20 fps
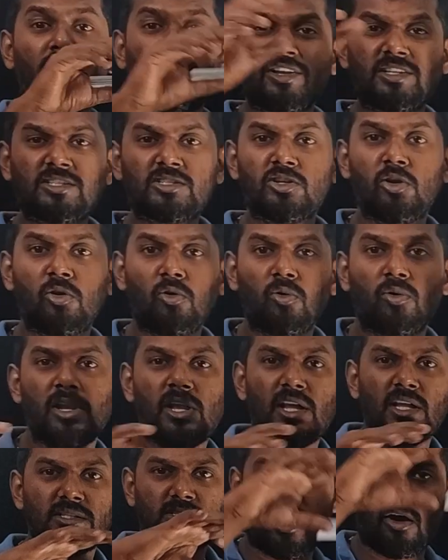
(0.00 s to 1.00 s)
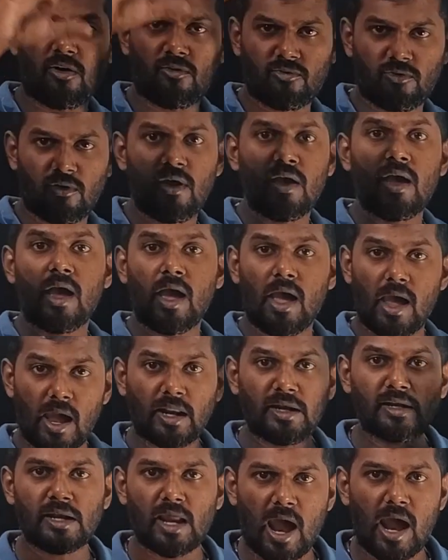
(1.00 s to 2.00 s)
which nucleus of
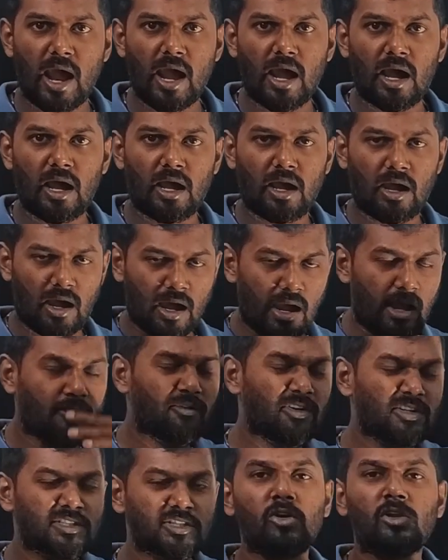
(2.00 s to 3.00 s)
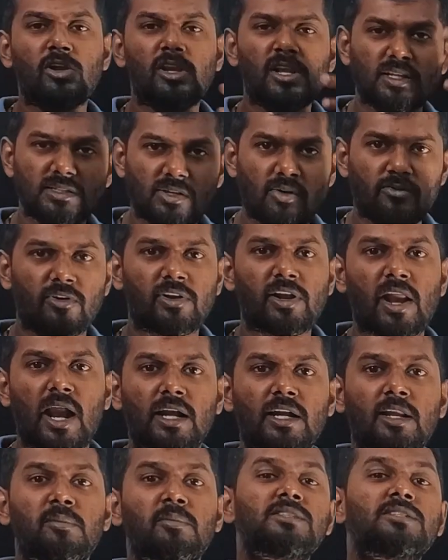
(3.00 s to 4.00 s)
an
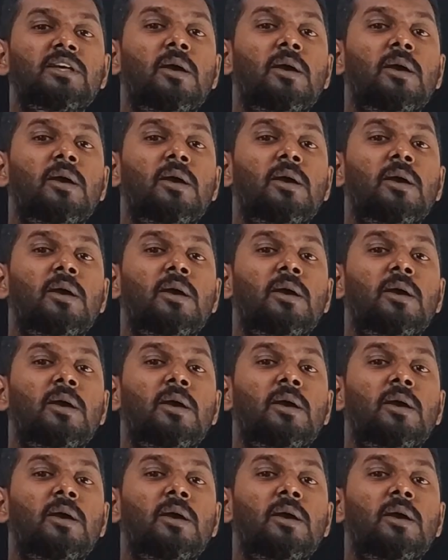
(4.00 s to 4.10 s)
atom